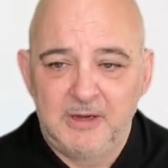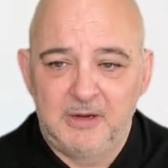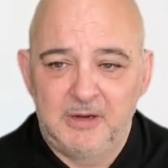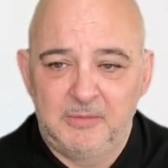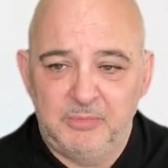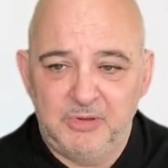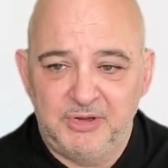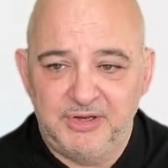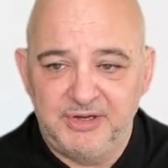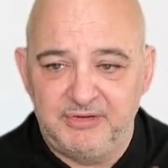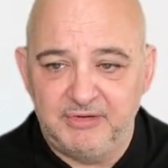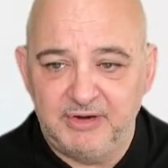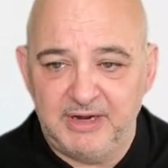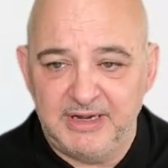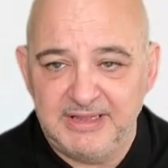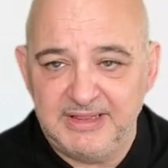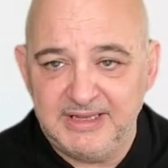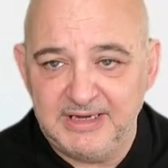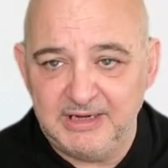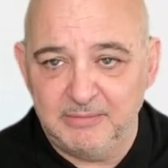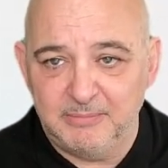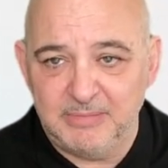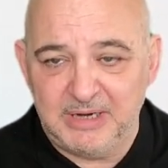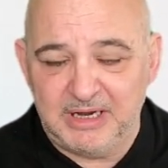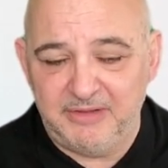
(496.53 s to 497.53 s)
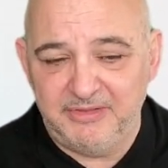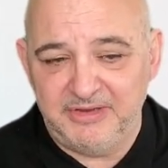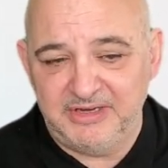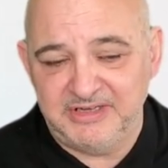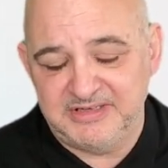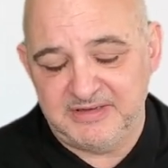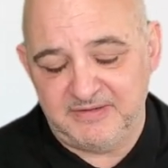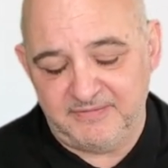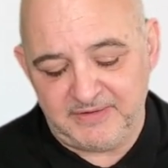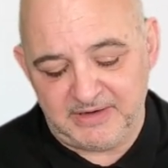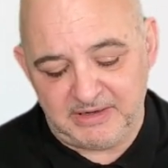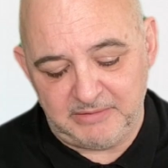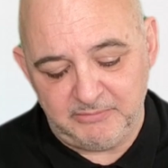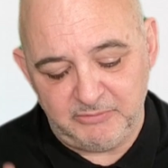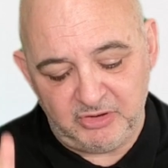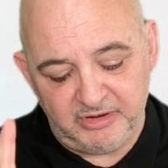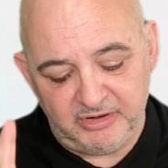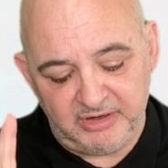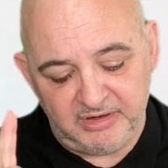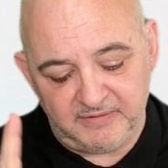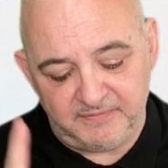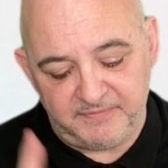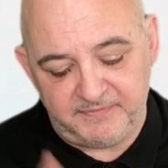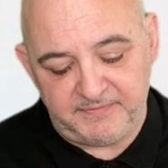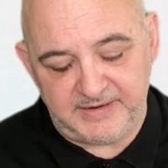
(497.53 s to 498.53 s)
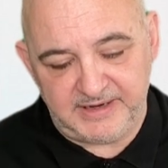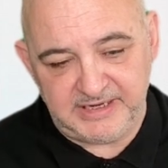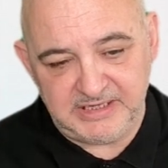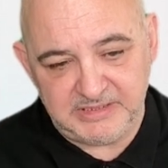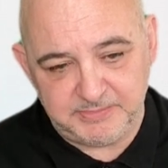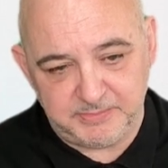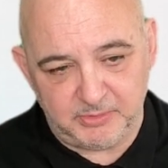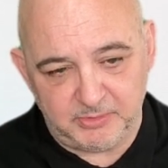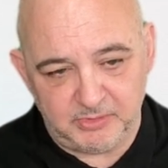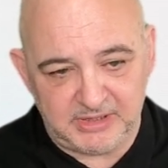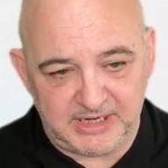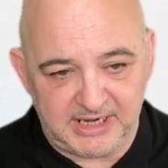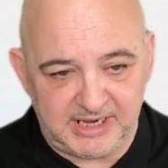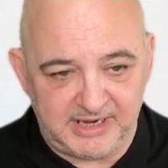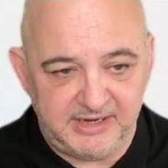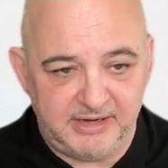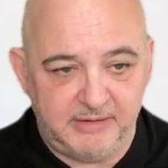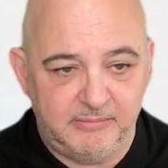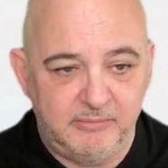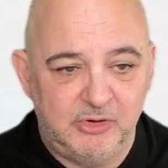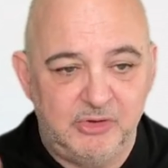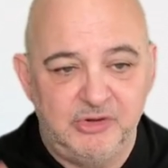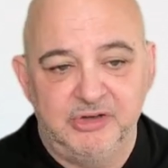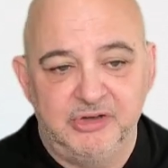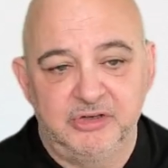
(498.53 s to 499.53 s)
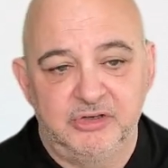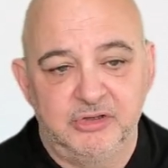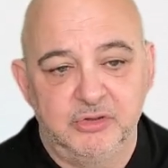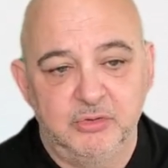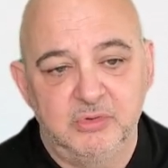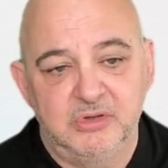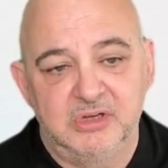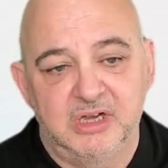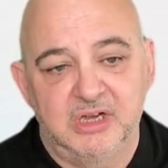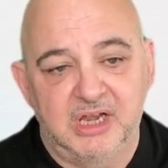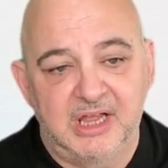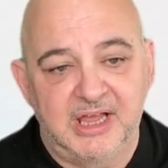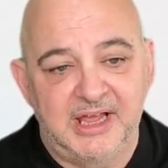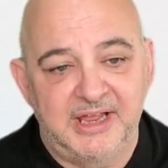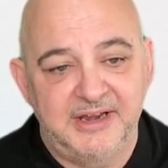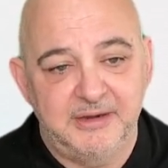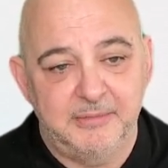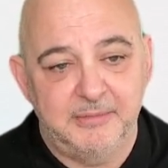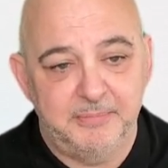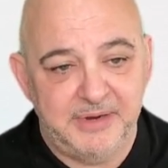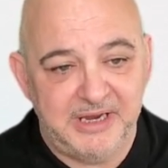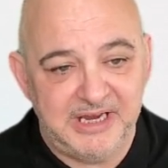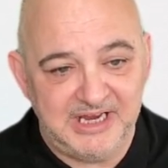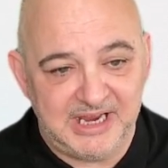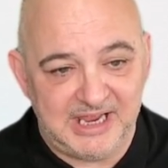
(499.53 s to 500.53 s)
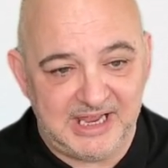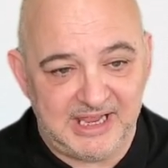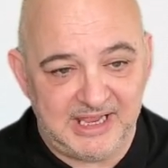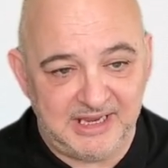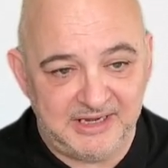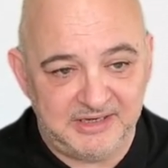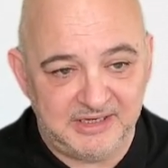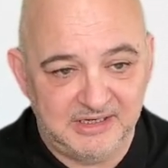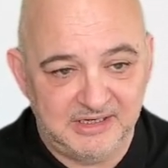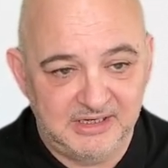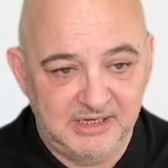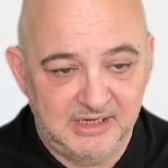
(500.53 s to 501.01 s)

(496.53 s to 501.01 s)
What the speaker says: But the great thing about this, if I'm running a Facebook ad, I'm running a Google ad, a Bing ad,